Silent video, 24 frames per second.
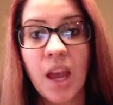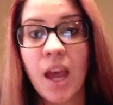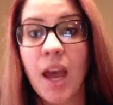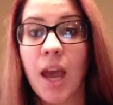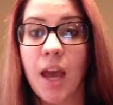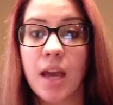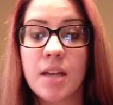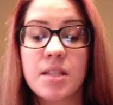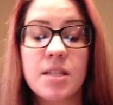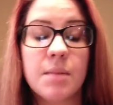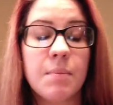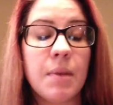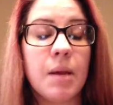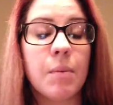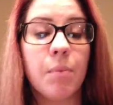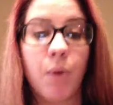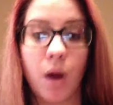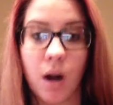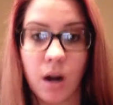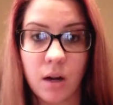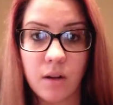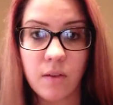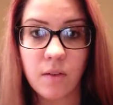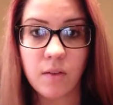and to be a
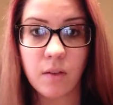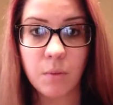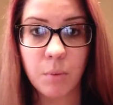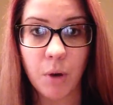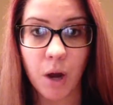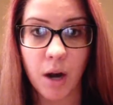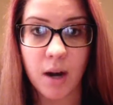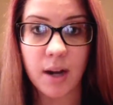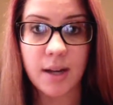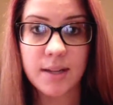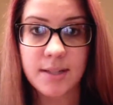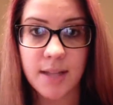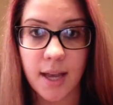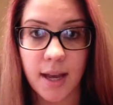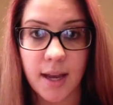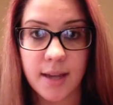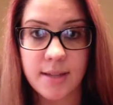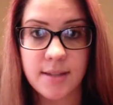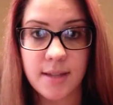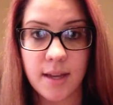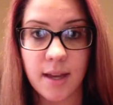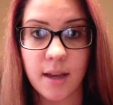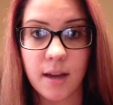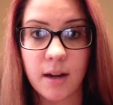product of the products, like
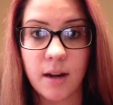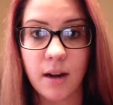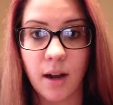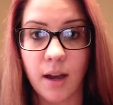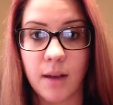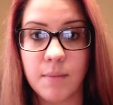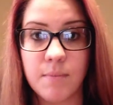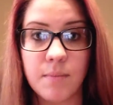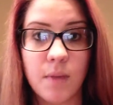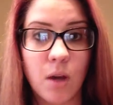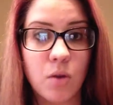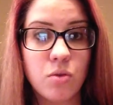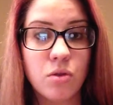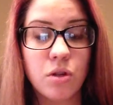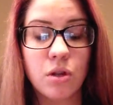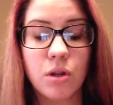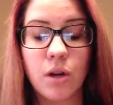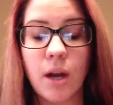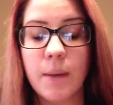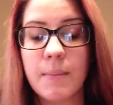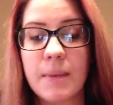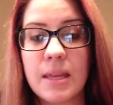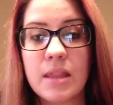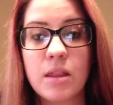I said. Those
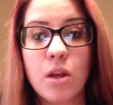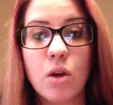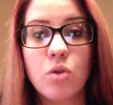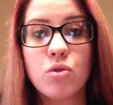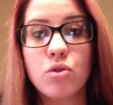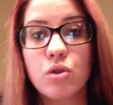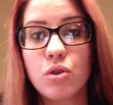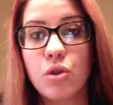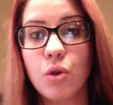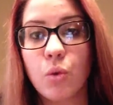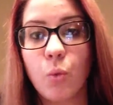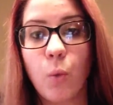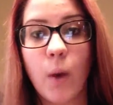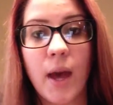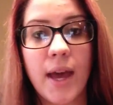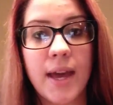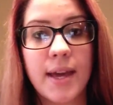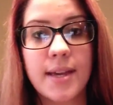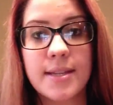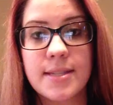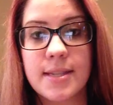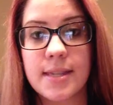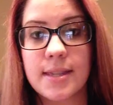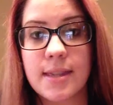are the
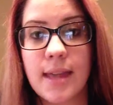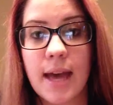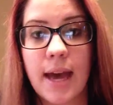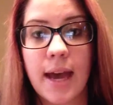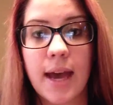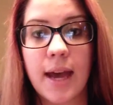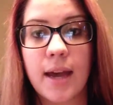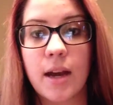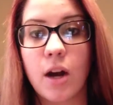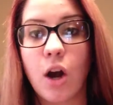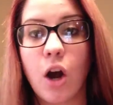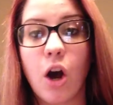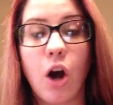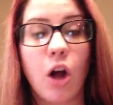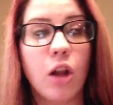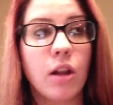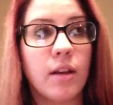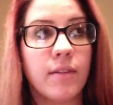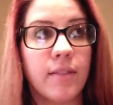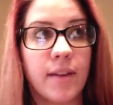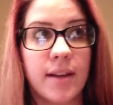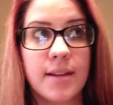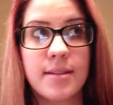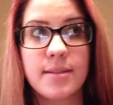ways that
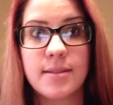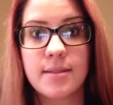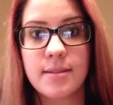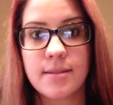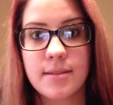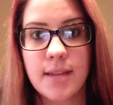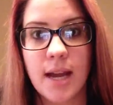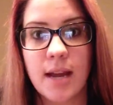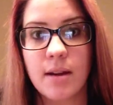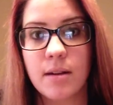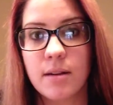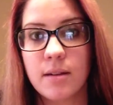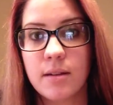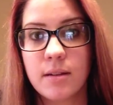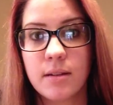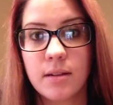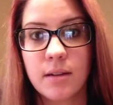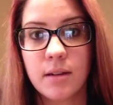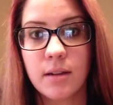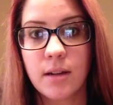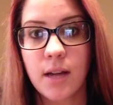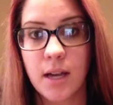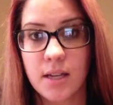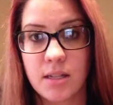all of us sign
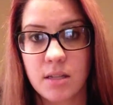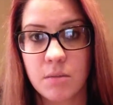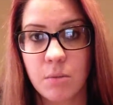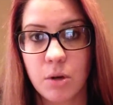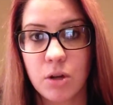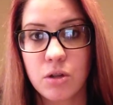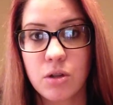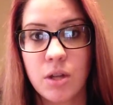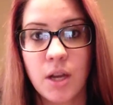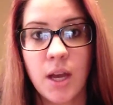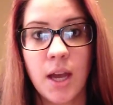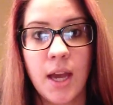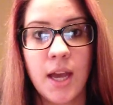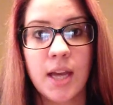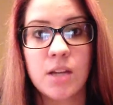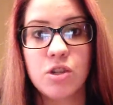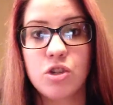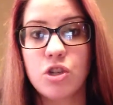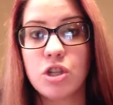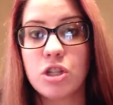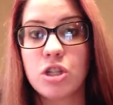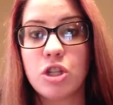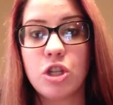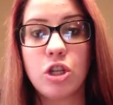customers,
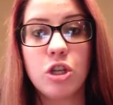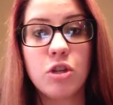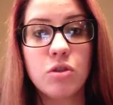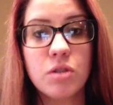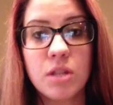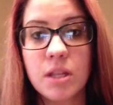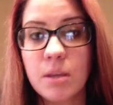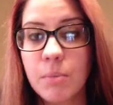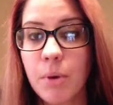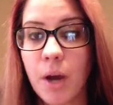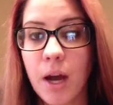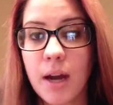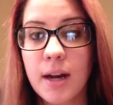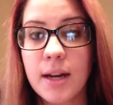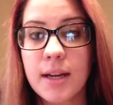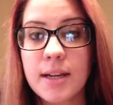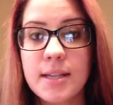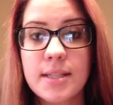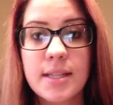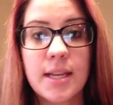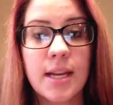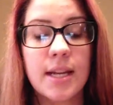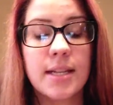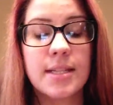is just using the
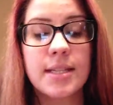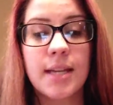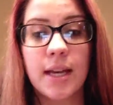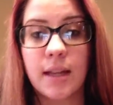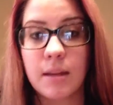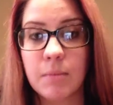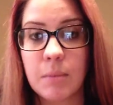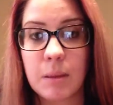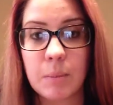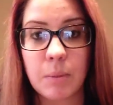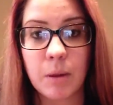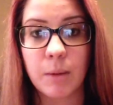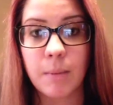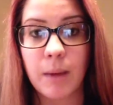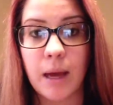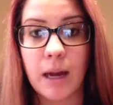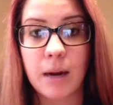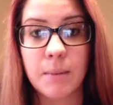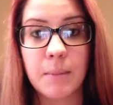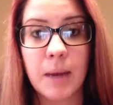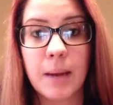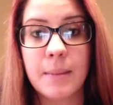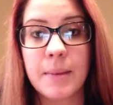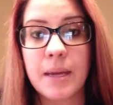products and telling people
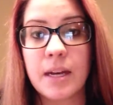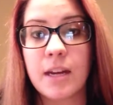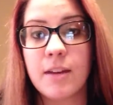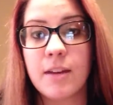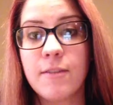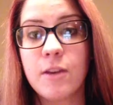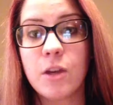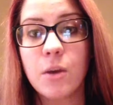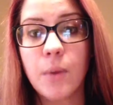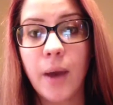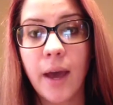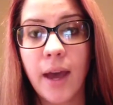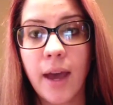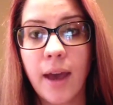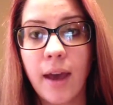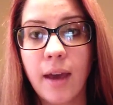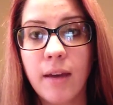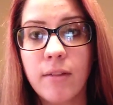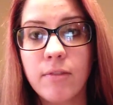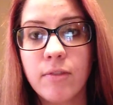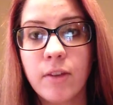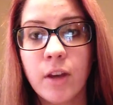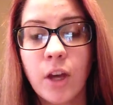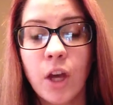about them. I mean, you
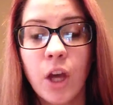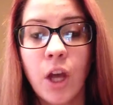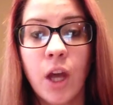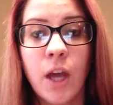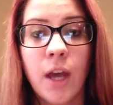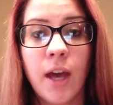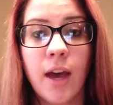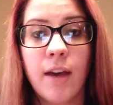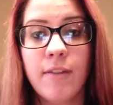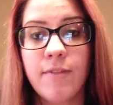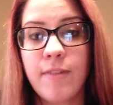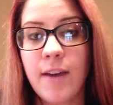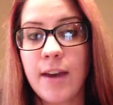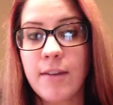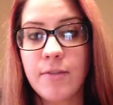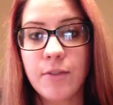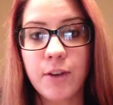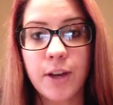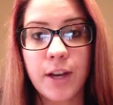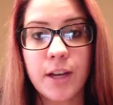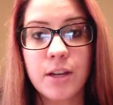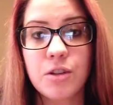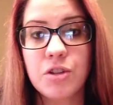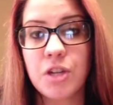have a
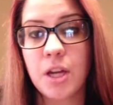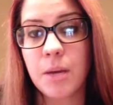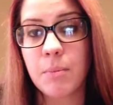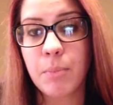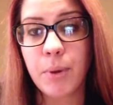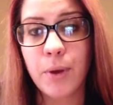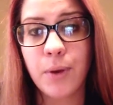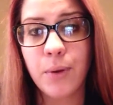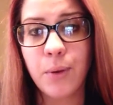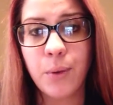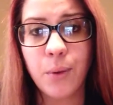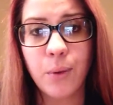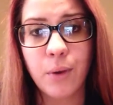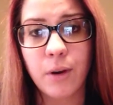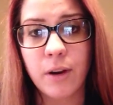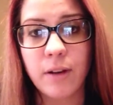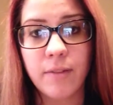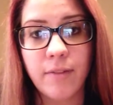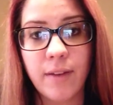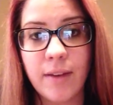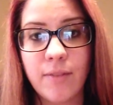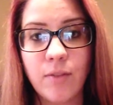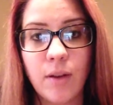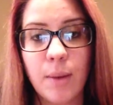favorite shampoo or
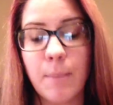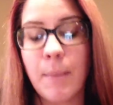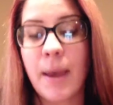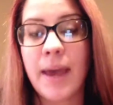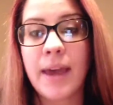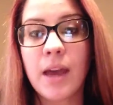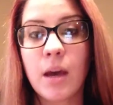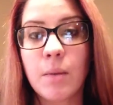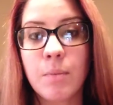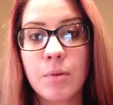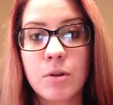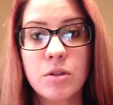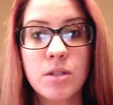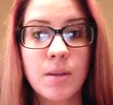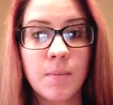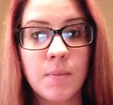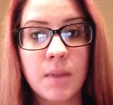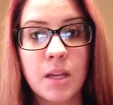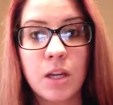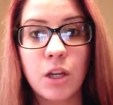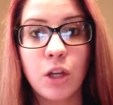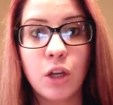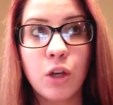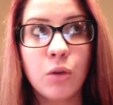a favorite makeup or
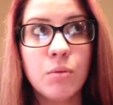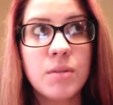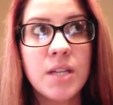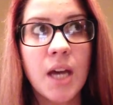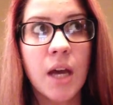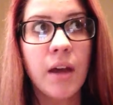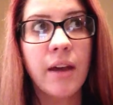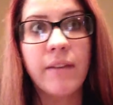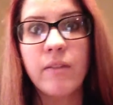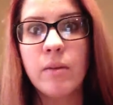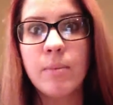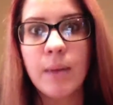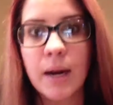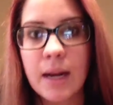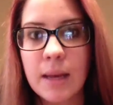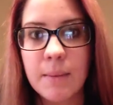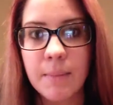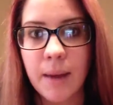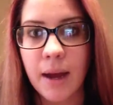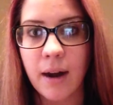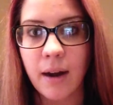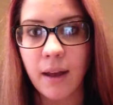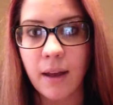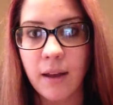something, you tell everybody
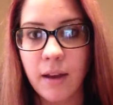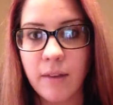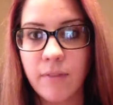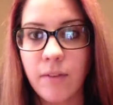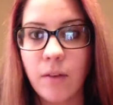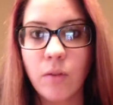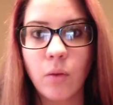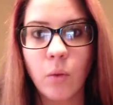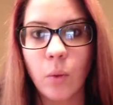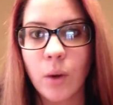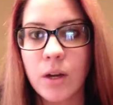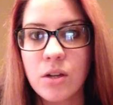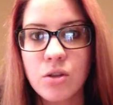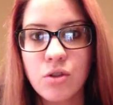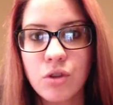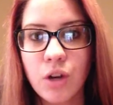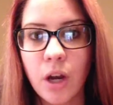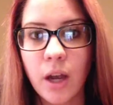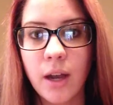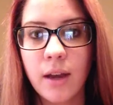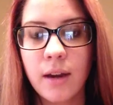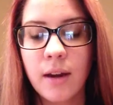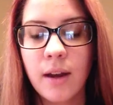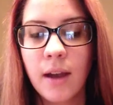about it. A favorite
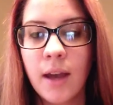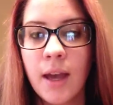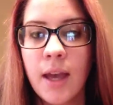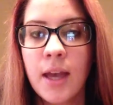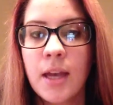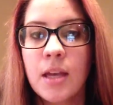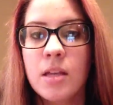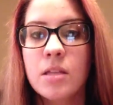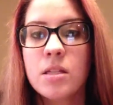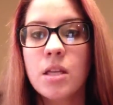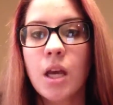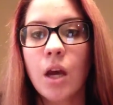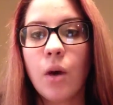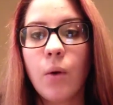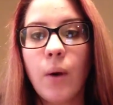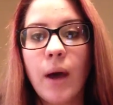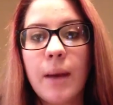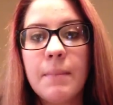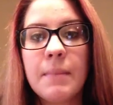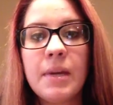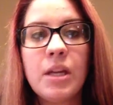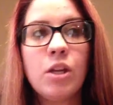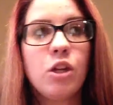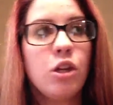restaurant. So,
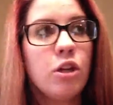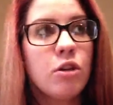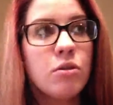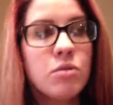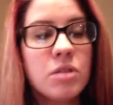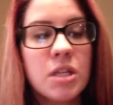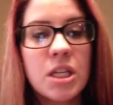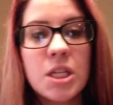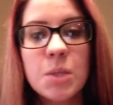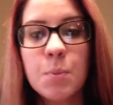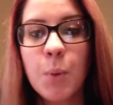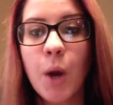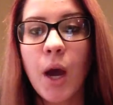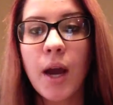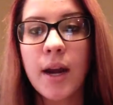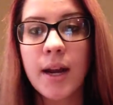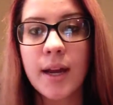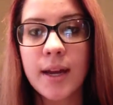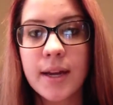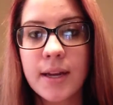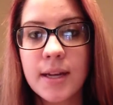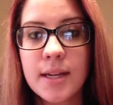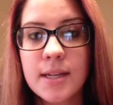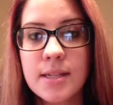I mean, use these
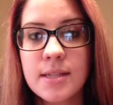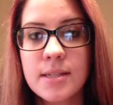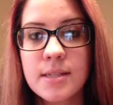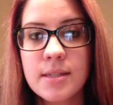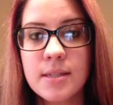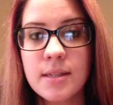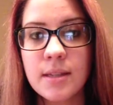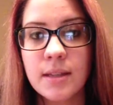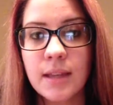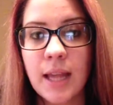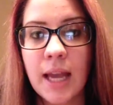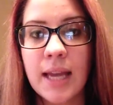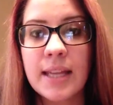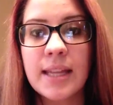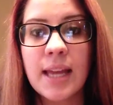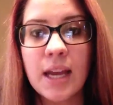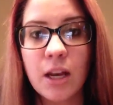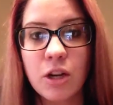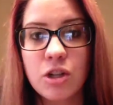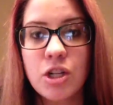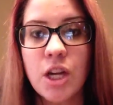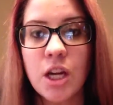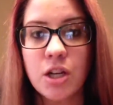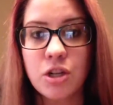products like
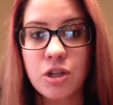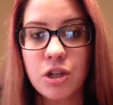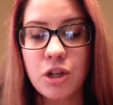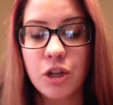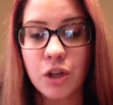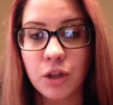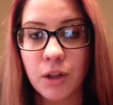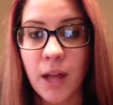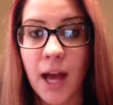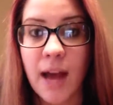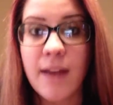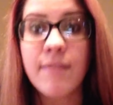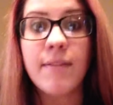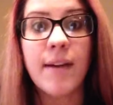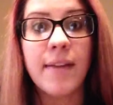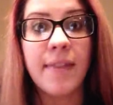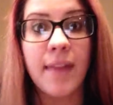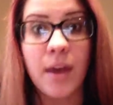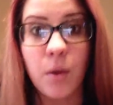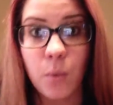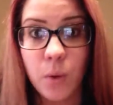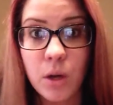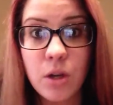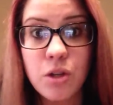they are changing your life,
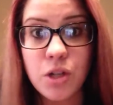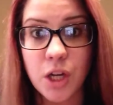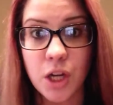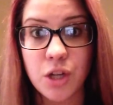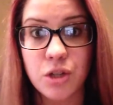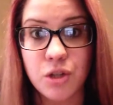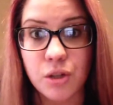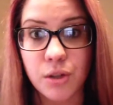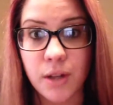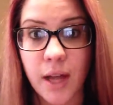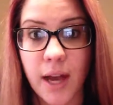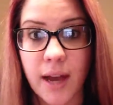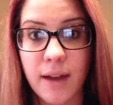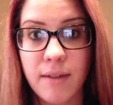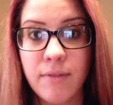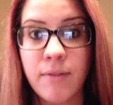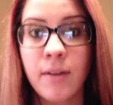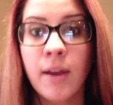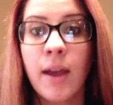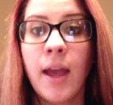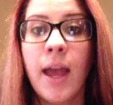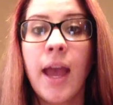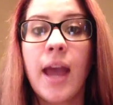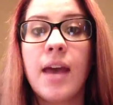and they will change your life,
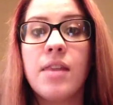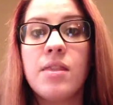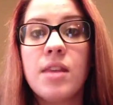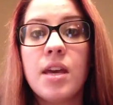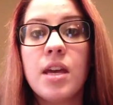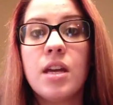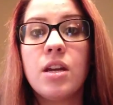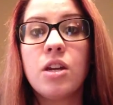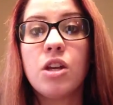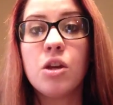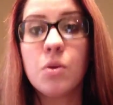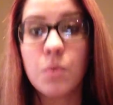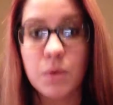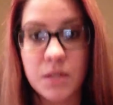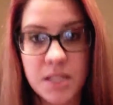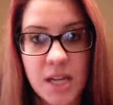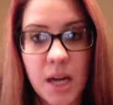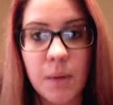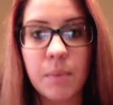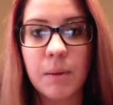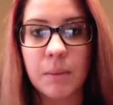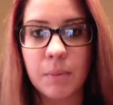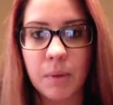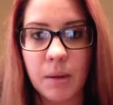and then you will
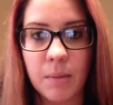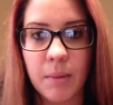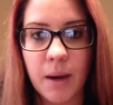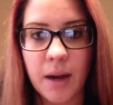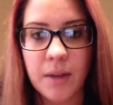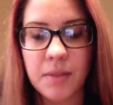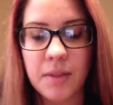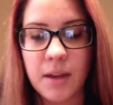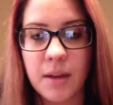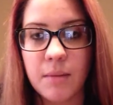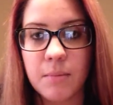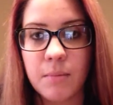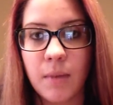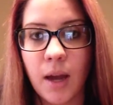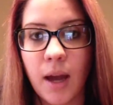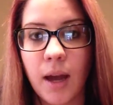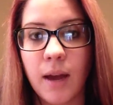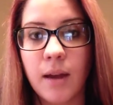tell people about them.